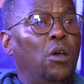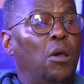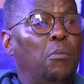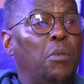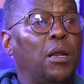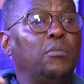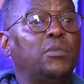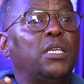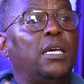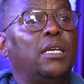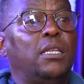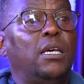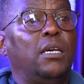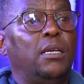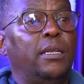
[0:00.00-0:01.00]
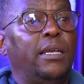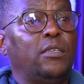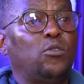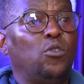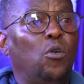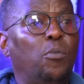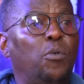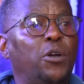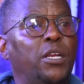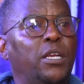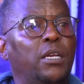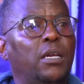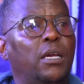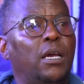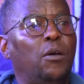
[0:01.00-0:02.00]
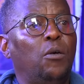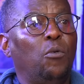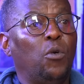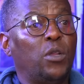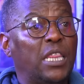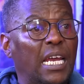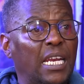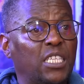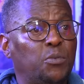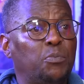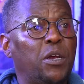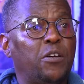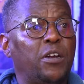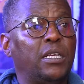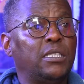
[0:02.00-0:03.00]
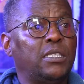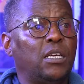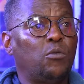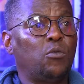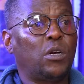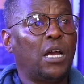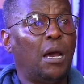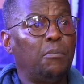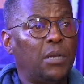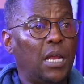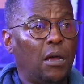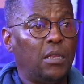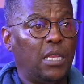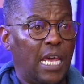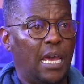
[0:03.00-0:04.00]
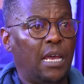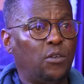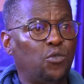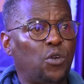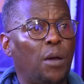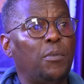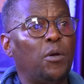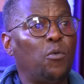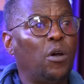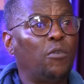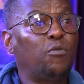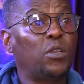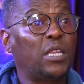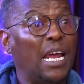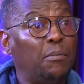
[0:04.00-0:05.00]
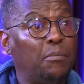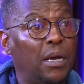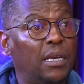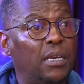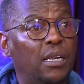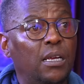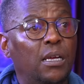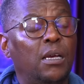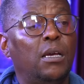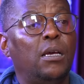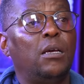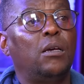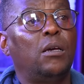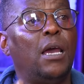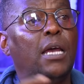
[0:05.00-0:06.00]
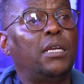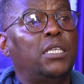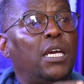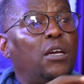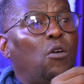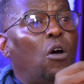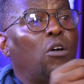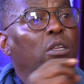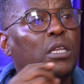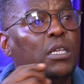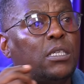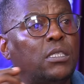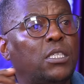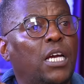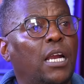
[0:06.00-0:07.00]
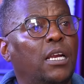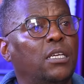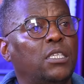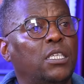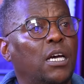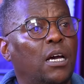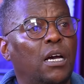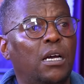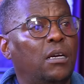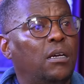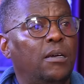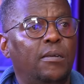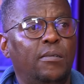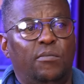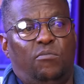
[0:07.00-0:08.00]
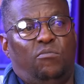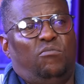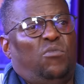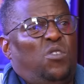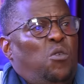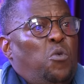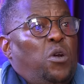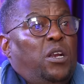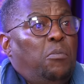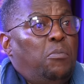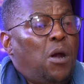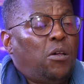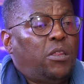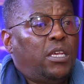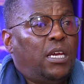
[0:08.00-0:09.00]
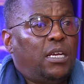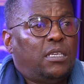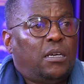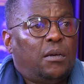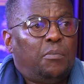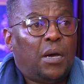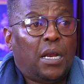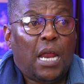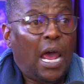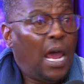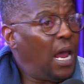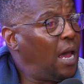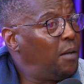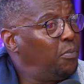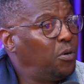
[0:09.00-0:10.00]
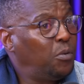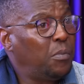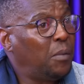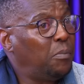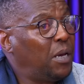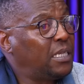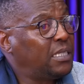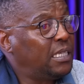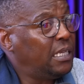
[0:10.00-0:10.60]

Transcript: but I'm saying that there's nobody with that experience that would come down there to come and work for that money and take on this challenge here, the Windy Brow Theatre. But I put my best